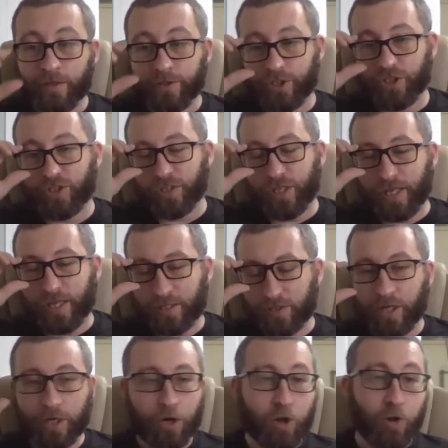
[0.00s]
just to
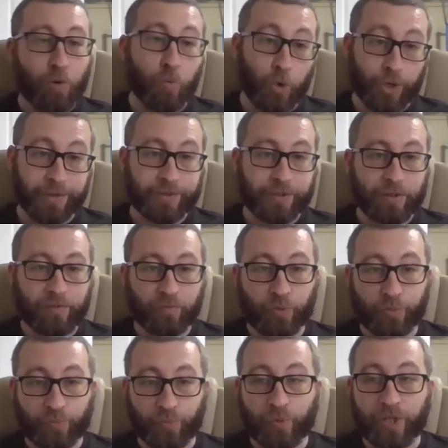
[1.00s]
test that it all worked
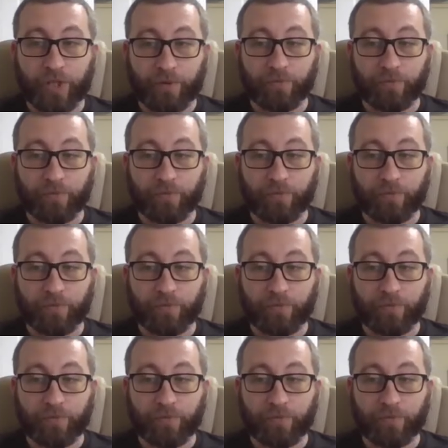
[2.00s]
with